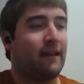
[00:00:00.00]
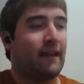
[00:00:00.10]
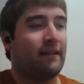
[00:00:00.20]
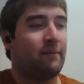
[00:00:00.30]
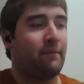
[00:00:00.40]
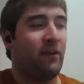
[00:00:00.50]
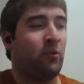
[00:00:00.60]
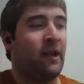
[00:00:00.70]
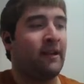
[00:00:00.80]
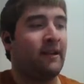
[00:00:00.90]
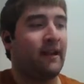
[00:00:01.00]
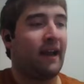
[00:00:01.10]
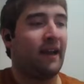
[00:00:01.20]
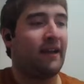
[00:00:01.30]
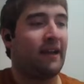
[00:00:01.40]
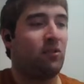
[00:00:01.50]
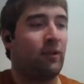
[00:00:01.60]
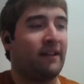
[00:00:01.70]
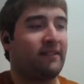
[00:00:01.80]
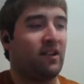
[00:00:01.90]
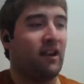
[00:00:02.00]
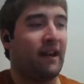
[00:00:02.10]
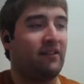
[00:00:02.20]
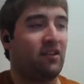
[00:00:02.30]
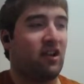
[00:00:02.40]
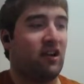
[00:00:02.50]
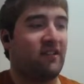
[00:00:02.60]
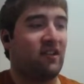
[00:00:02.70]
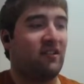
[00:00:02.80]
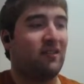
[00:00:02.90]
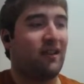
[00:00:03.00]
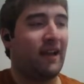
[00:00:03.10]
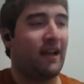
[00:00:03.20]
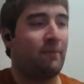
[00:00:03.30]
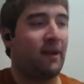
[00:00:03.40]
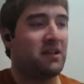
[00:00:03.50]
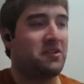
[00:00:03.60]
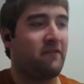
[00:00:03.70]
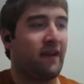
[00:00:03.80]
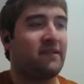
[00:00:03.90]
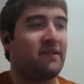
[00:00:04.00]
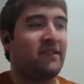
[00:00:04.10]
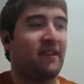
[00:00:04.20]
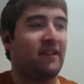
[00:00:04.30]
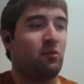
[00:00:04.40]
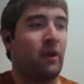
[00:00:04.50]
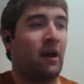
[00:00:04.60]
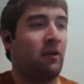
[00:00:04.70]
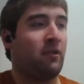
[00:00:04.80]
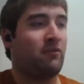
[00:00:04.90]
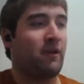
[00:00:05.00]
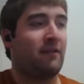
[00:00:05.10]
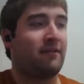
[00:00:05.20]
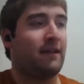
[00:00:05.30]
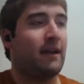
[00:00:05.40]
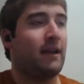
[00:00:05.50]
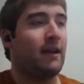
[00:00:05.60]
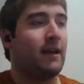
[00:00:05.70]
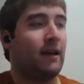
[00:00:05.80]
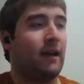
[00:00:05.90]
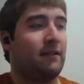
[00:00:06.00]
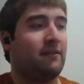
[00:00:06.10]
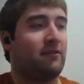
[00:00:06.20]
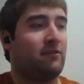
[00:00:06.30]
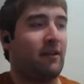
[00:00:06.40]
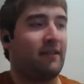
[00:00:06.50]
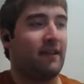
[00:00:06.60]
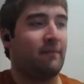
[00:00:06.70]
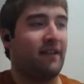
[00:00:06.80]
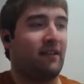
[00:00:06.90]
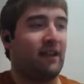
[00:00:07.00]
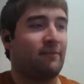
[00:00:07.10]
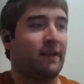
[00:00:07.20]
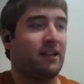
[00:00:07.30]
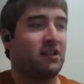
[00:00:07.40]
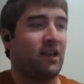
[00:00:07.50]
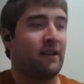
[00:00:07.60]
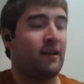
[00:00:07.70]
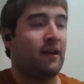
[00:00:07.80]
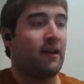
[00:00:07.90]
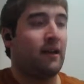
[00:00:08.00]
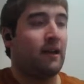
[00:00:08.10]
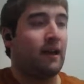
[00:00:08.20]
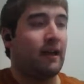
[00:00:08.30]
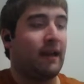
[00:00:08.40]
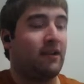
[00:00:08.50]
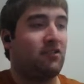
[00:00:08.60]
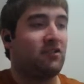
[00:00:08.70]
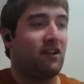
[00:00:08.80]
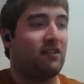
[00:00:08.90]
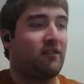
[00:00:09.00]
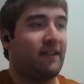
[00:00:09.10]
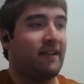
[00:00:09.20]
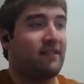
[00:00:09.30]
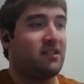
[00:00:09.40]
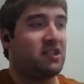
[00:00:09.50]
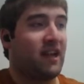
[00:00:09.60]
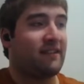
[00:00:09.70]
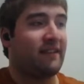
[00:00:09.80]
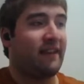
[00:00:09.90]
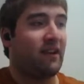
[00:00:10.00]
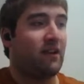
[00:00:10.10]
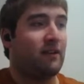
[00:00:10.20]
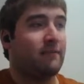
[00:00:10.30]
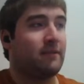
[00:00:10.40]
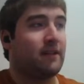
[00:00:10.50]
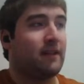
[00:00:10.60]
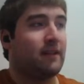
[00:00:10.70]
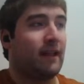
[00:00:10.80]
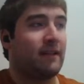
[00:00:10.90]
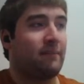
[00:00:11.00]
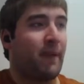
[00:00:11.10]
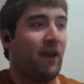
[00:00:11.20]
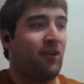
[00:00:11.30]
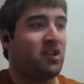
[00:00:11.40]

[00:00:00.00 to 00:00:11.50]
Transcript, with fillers: that's a big one, getting that 20 Stargazer cards, and also getting a bunch of Essence as well throughout uh, throughout the Abyssal Expedition. Yeah, and there's also these chests here, like the Baron